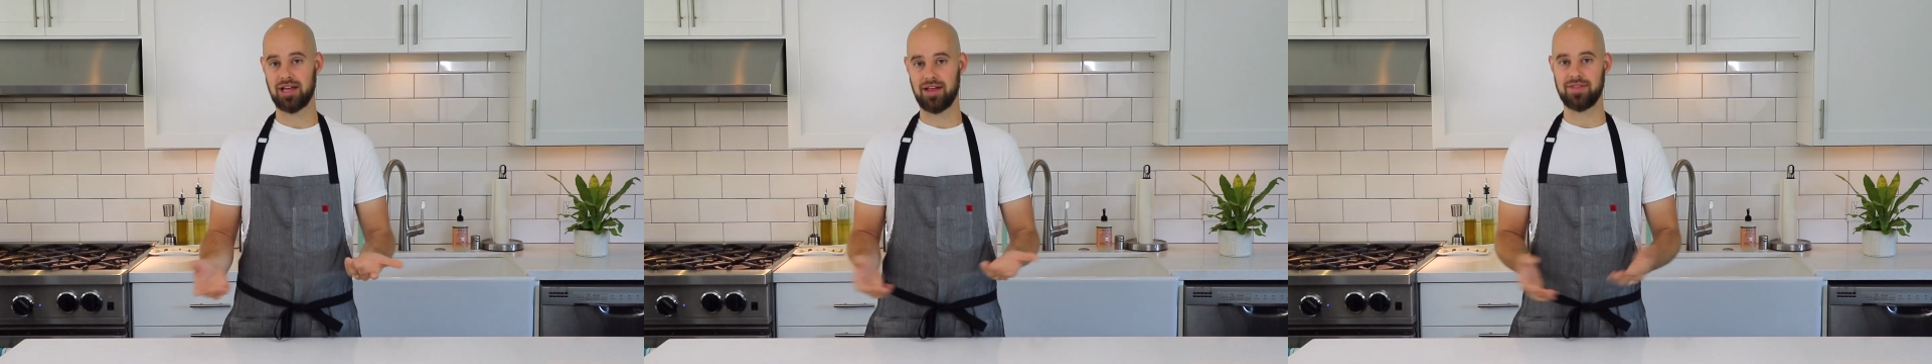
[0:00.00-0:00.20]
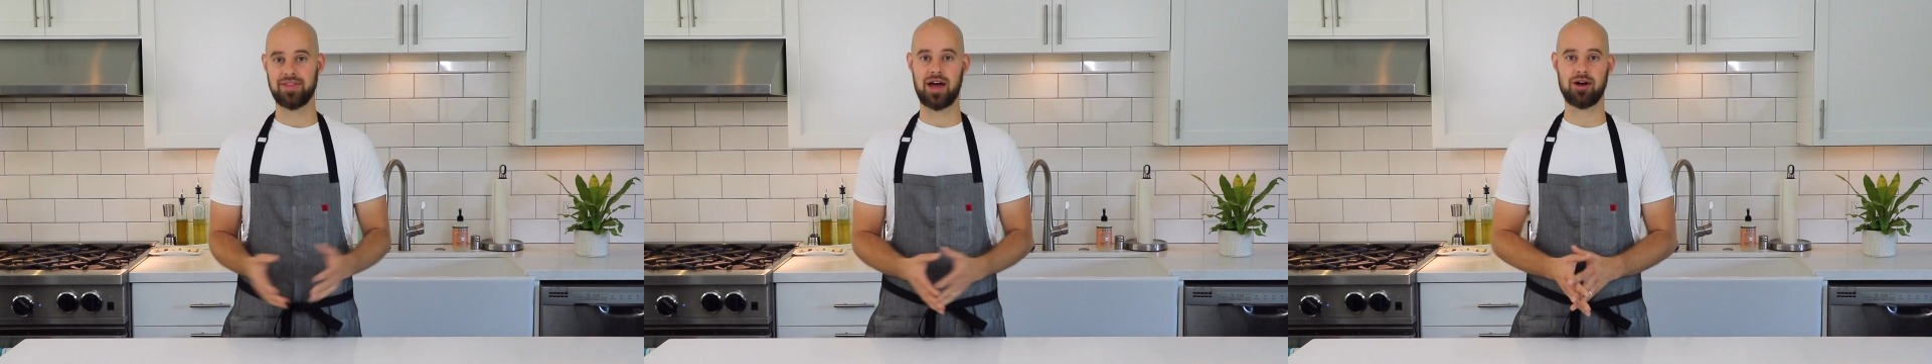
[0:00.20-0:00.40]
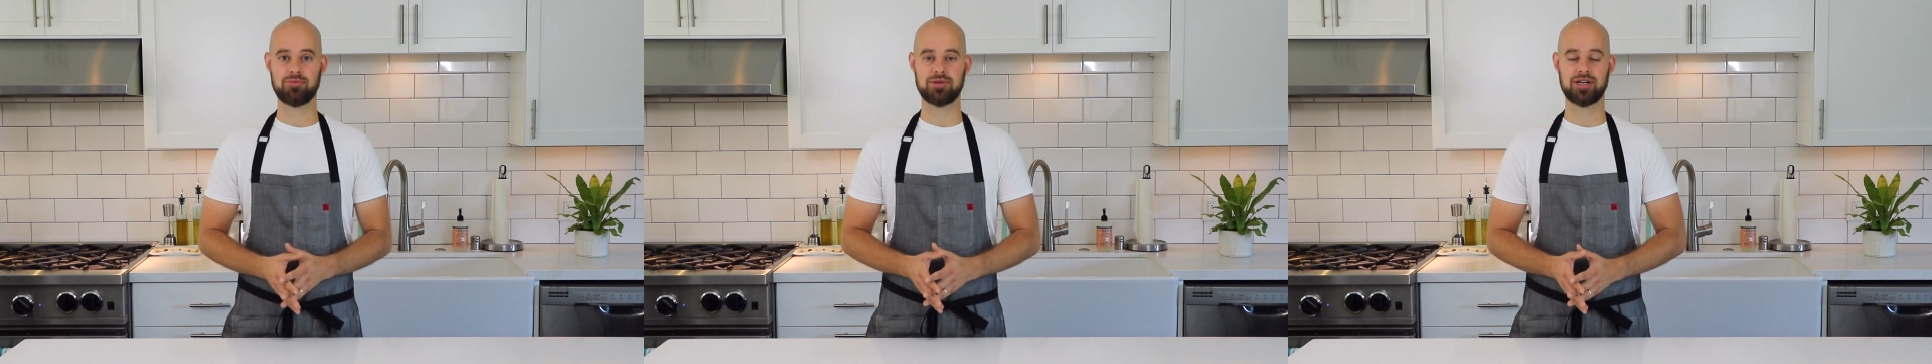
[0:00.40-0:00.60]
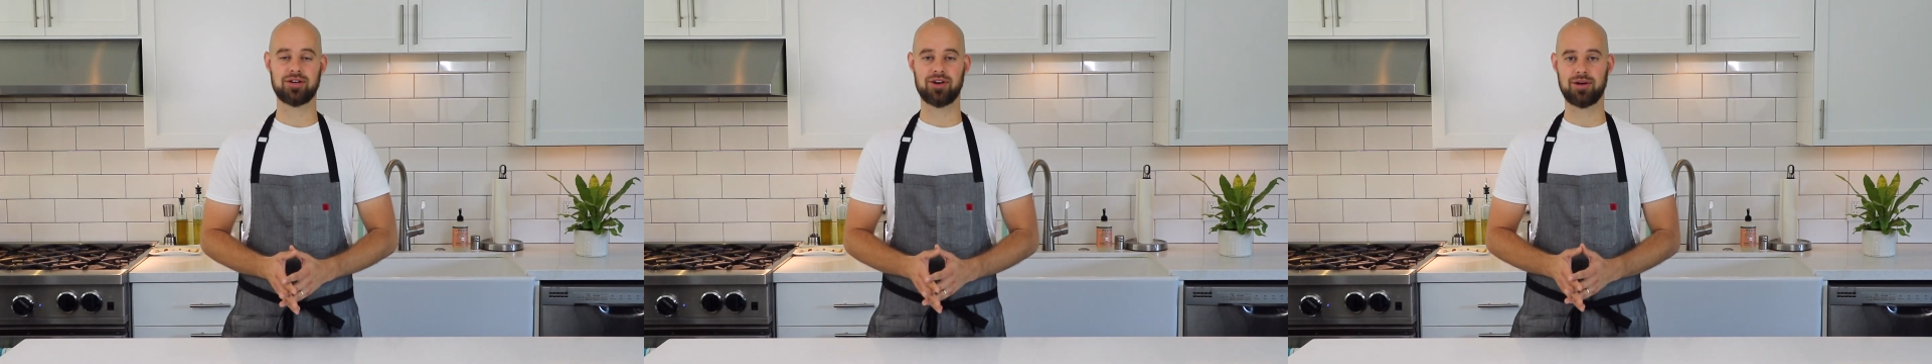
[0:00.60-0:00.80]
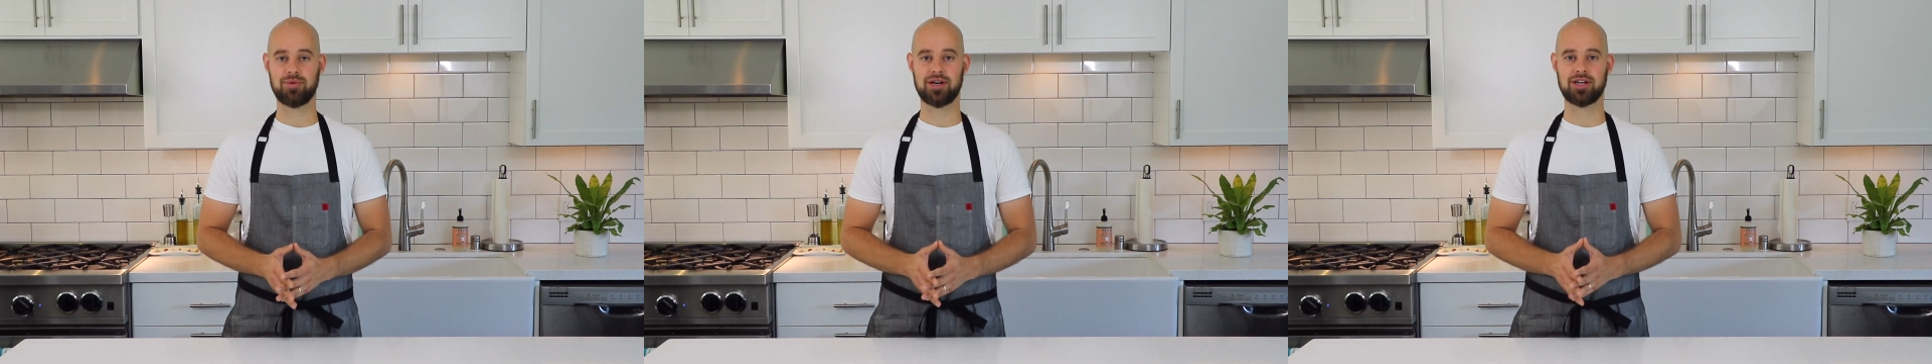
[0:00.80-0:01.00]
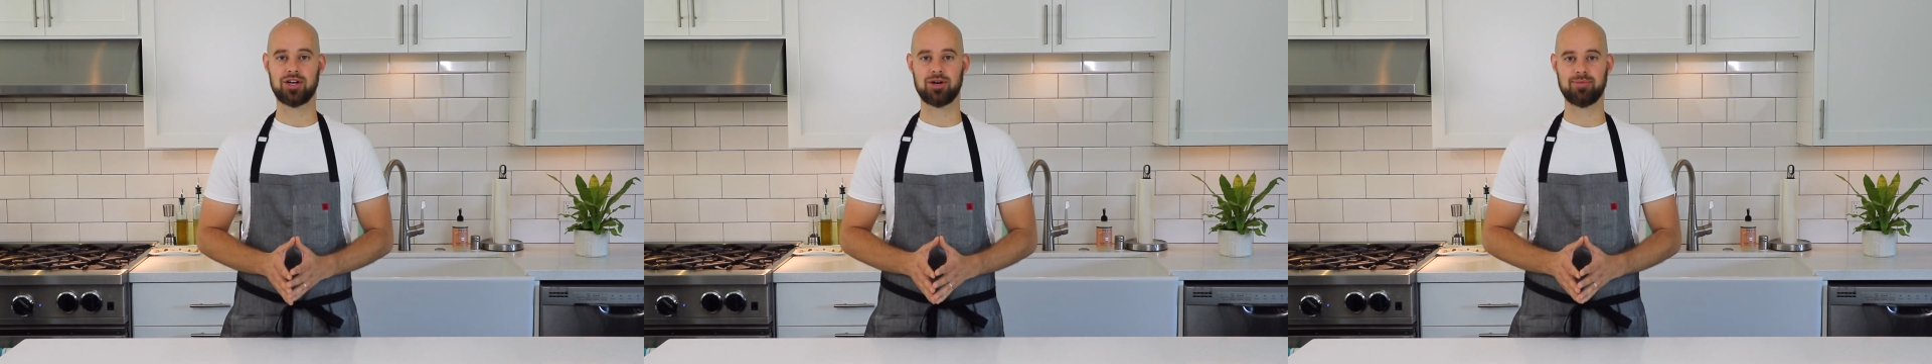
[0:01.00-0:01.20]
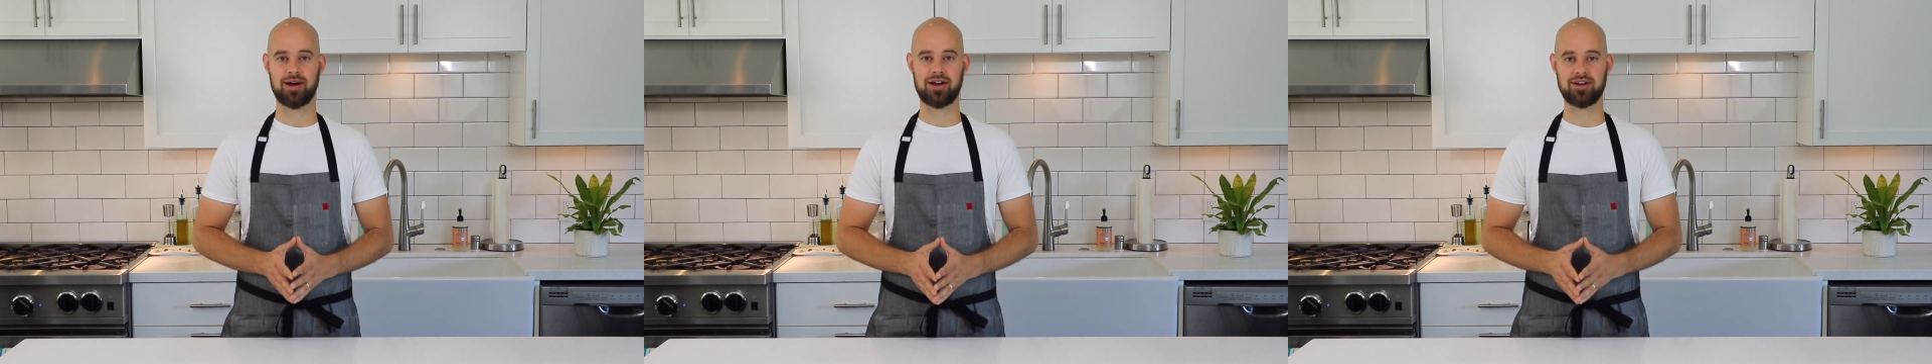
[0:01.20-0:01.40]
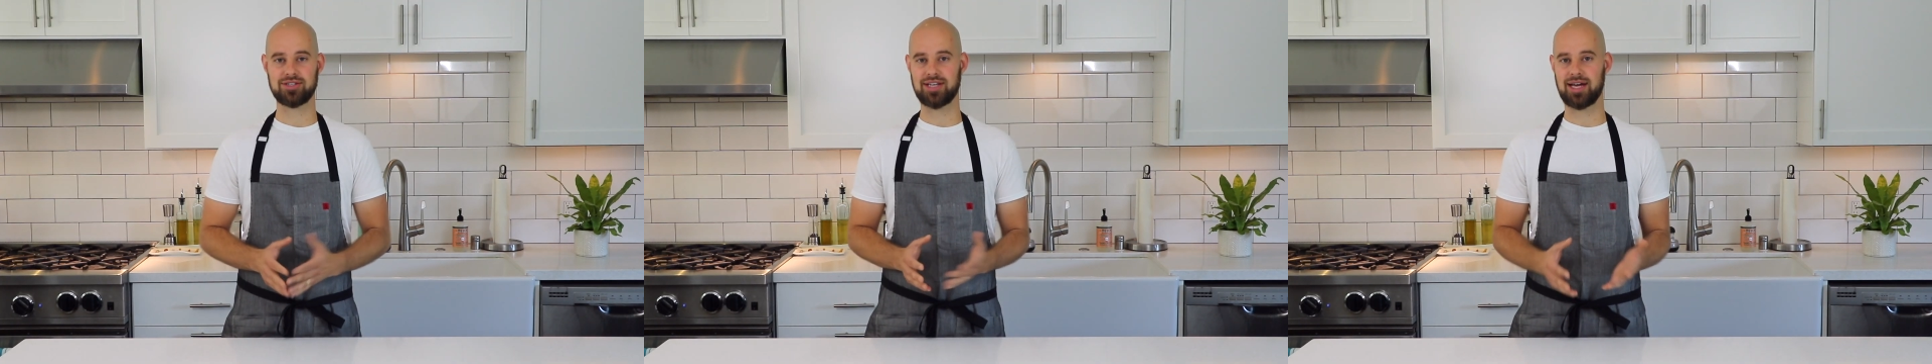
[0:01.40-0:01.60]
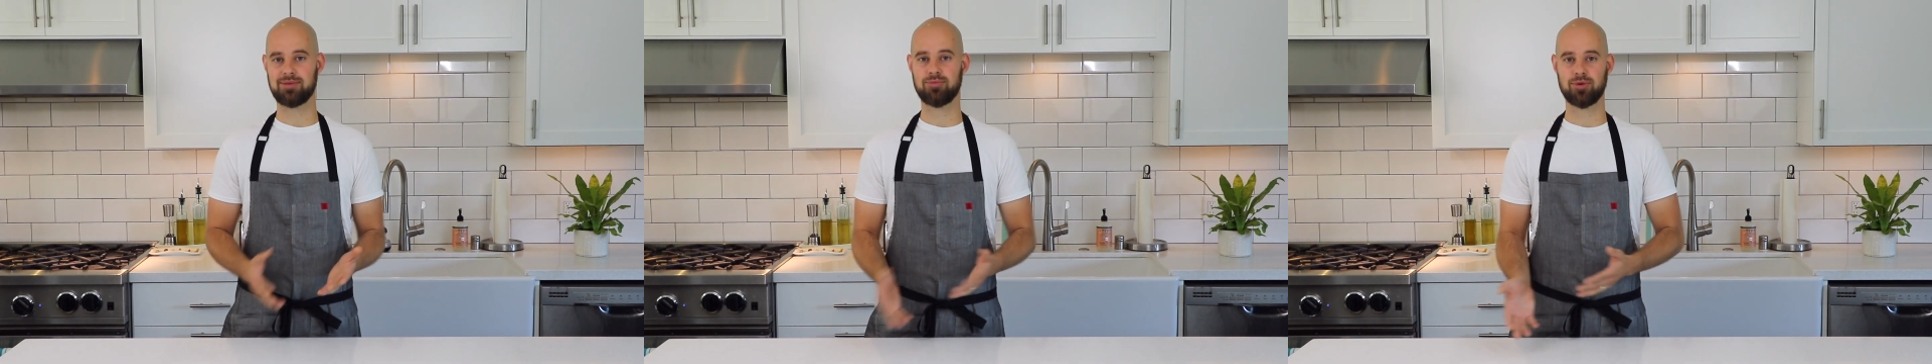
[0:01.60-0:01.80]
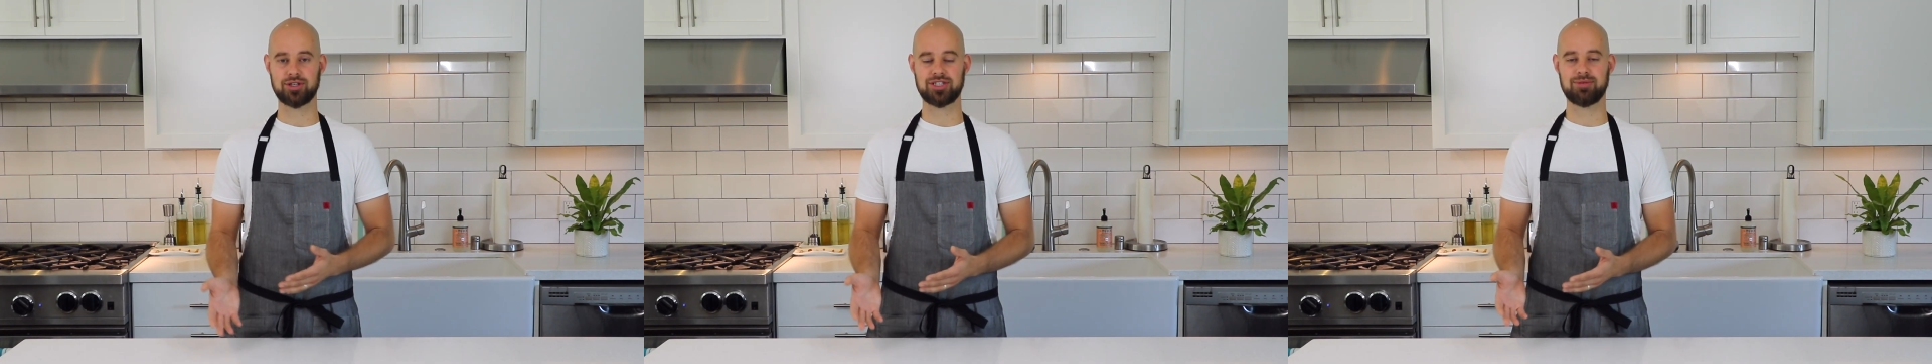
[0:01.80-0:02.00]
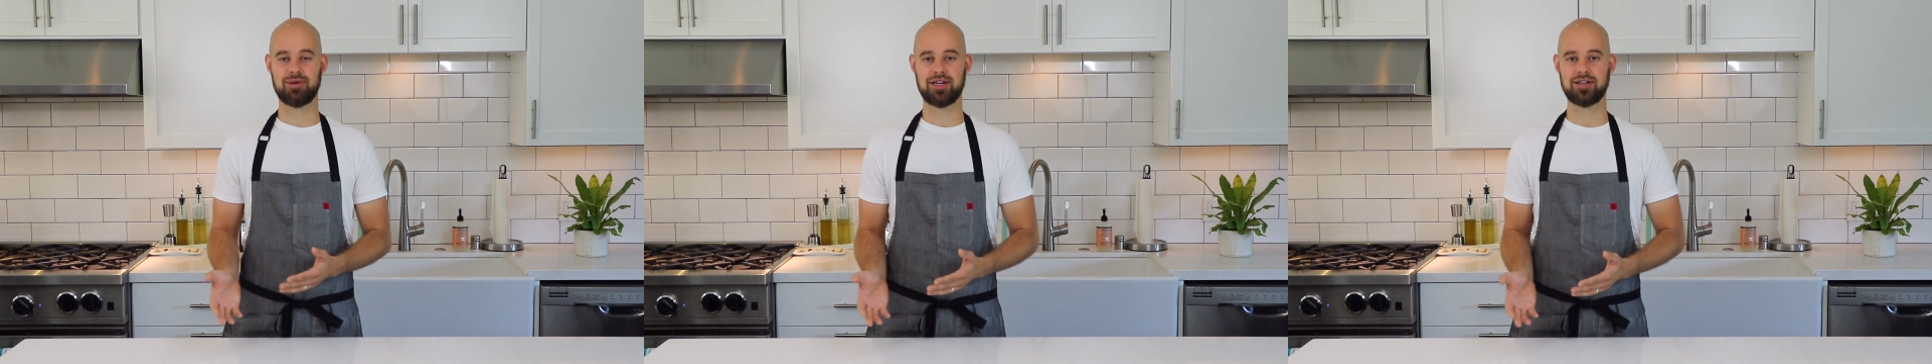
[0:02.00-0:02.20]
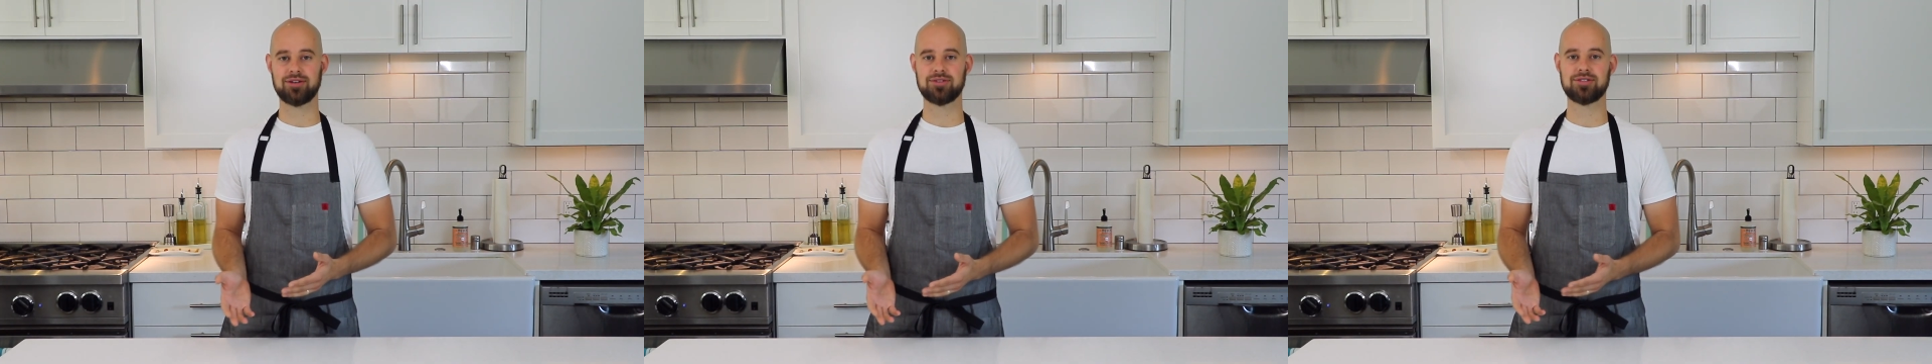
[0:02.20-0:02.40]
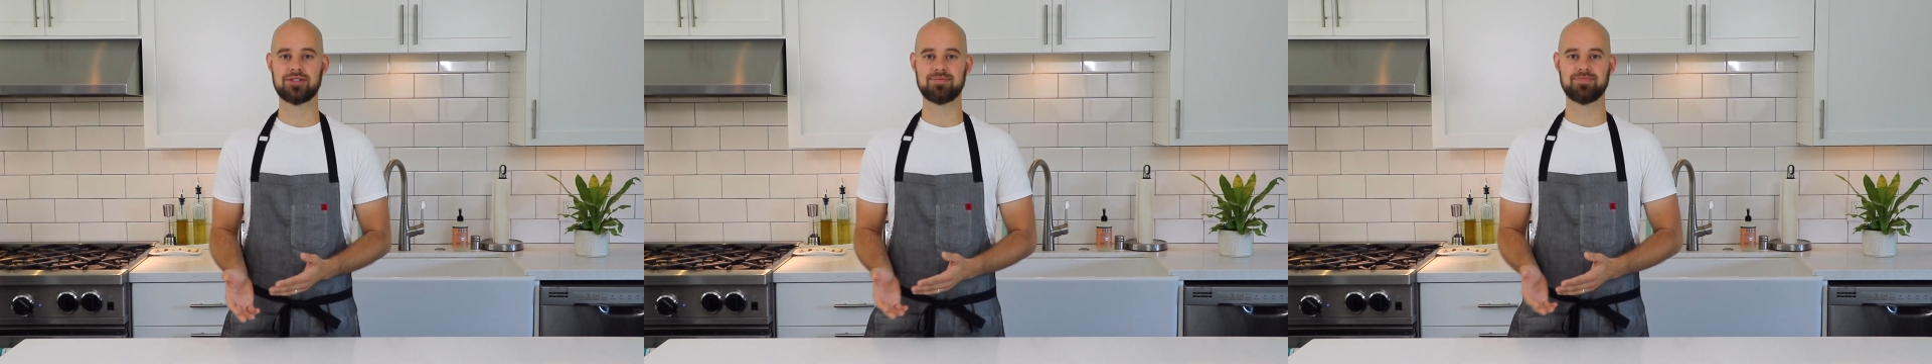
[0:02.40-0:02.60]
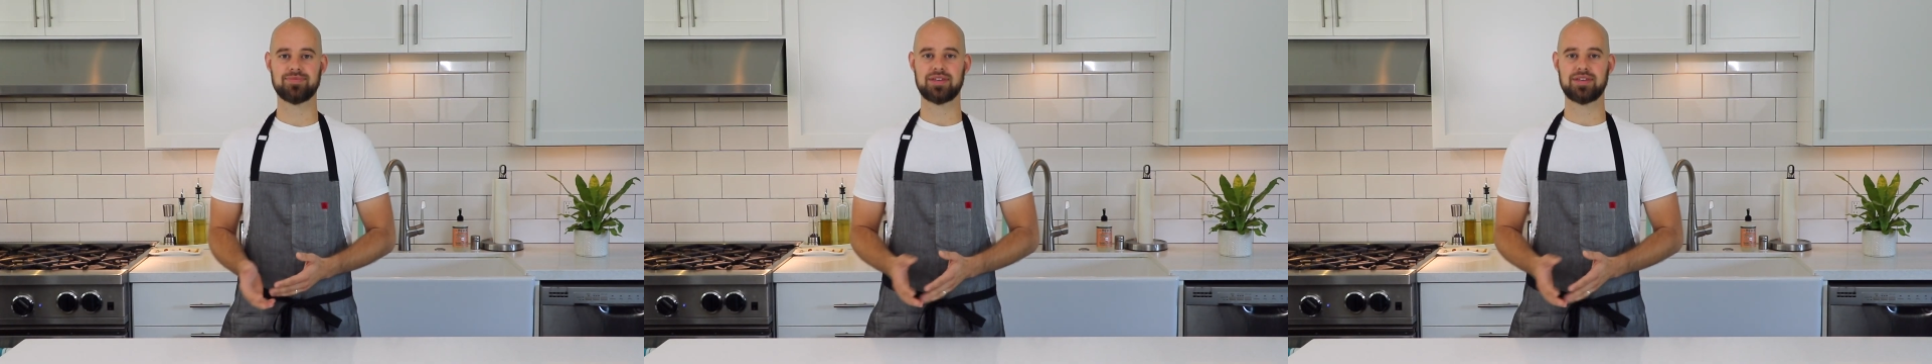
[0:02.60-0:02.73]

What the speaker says: that would be a great way to go about it, is add more tomatoes.